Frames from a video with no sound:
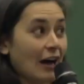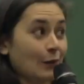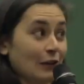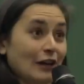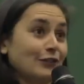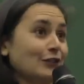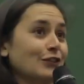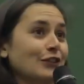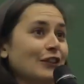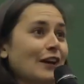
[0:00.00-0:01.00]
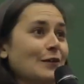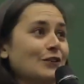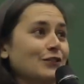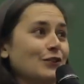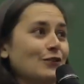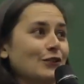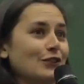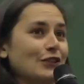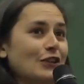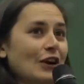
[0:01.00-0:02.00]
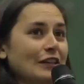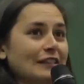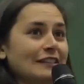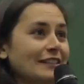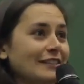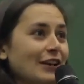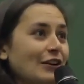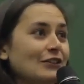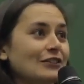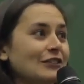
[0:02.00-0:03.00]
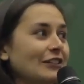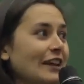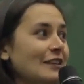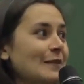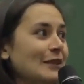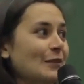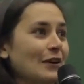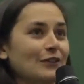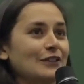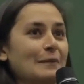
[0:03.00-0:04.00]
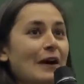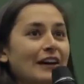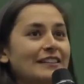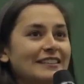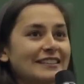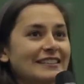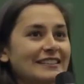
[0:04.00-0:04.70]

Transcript: I would love to turn that question over to the audience, though. Anybody want to respond?